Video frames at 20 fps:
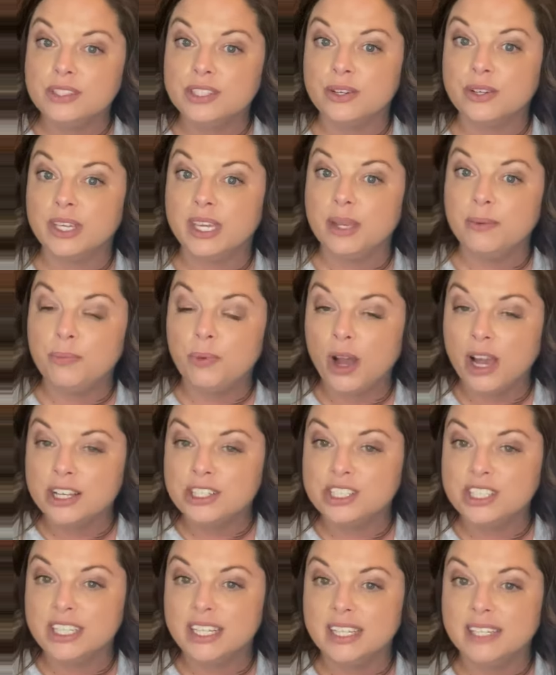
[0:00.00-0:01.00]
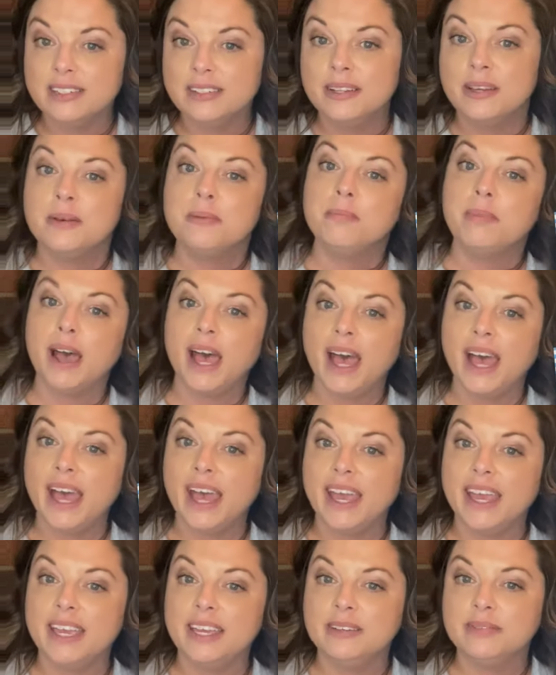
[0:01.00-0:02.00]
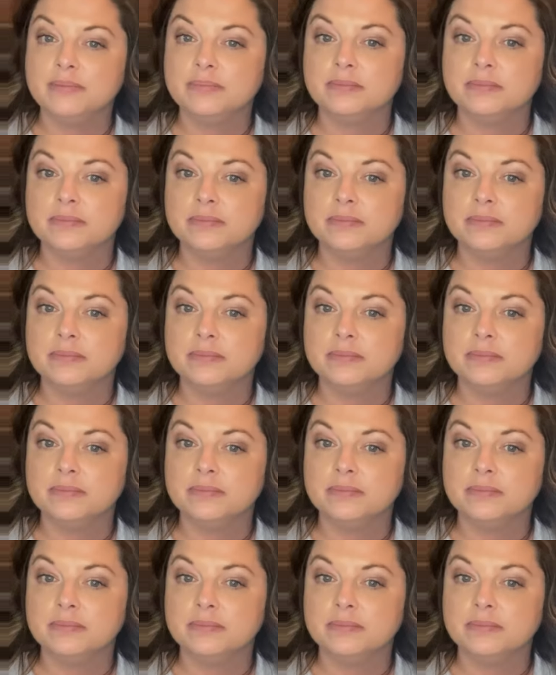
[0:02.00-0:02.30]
so keep watching. Bye.